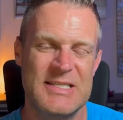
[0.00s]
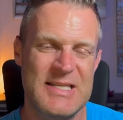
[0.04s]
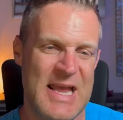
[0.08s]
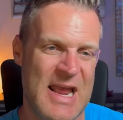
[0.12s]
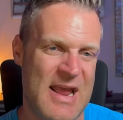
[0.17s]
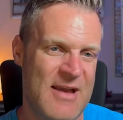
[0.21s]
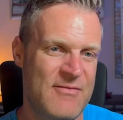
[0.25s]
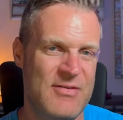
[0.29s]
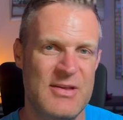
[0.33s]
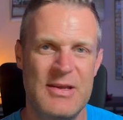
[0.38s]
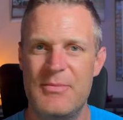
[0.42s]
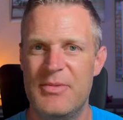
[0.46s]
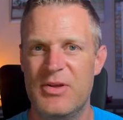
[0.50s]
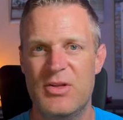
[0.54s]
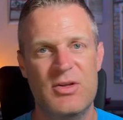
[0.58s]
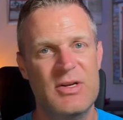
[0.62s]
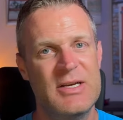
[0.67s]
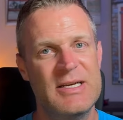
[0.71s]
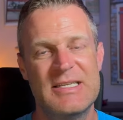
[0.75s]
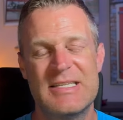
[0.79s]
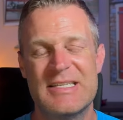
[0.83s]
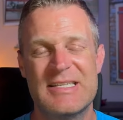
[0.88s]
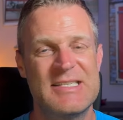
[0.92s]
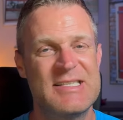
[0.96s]
They have the
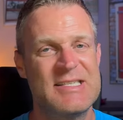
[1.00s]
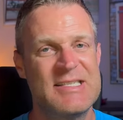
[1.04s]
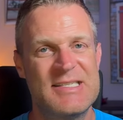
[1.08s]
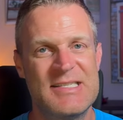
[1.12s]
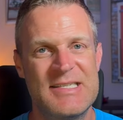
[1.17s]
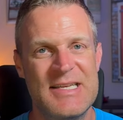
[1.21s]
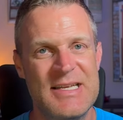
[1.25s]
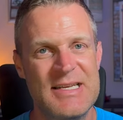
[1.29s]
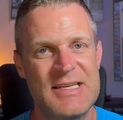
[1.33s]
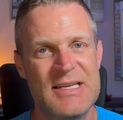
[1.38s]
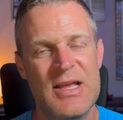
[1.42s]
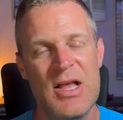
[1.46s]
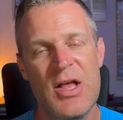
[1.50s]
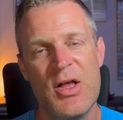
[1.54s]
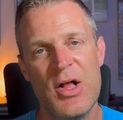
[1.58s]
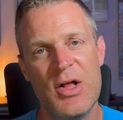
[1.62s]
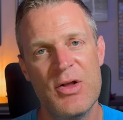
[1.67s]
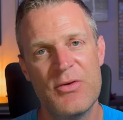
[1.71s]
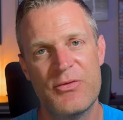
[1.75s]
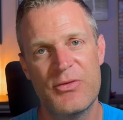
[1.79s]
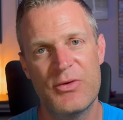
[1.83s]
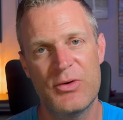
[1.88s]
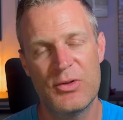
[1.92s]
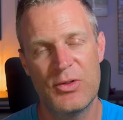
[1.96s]
ability to sit
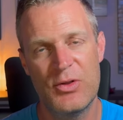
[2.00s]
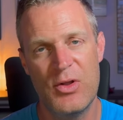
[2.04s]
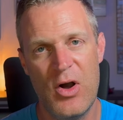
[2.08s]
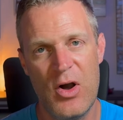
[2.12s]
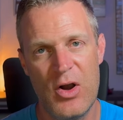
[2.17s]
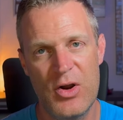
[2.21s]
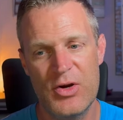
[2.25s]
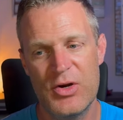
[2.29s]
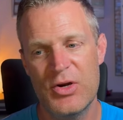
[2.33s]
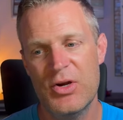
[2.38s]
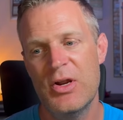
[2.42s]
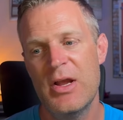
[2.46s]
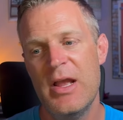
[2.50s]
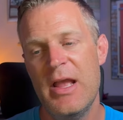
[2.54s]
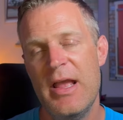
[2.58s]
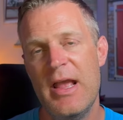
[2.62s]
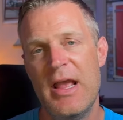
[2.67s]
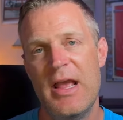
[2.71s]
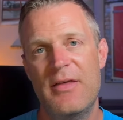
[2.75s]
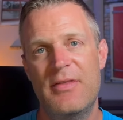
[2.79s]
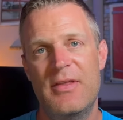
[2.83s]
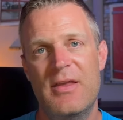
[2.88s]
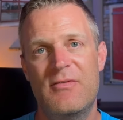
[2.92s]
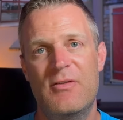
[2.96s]
for longer
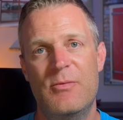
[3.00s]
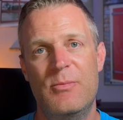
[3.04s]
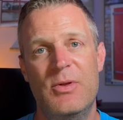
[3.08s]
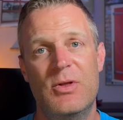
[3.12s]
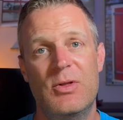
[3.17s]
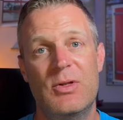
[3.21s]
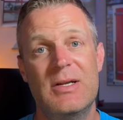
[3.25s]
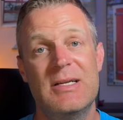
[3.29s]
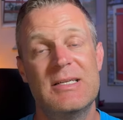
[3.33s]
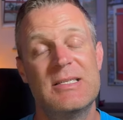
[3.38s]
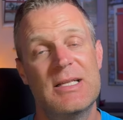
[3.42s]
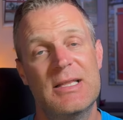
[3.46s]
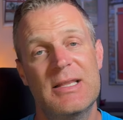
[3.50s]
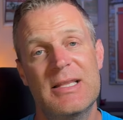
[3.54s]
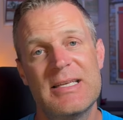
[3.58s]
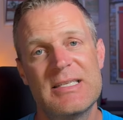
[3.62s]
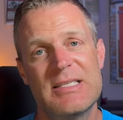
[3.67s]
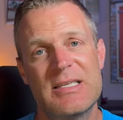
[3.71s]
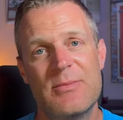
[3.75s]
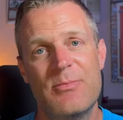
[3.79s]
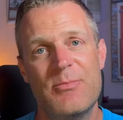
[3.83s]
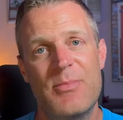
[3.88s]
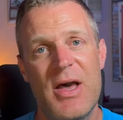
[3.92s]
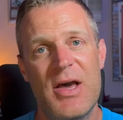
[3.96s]
and they have the ability to
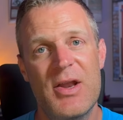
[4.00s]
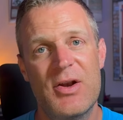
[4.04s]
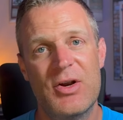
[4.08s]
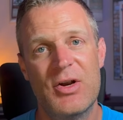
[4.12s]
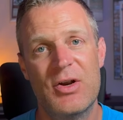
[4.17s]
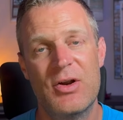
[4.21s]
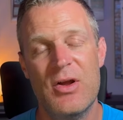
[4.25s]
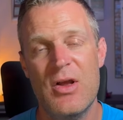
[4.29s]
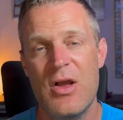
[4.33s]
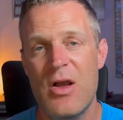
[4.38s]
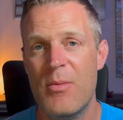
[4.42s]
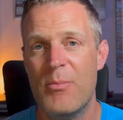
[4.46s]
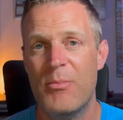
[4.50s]
listen better.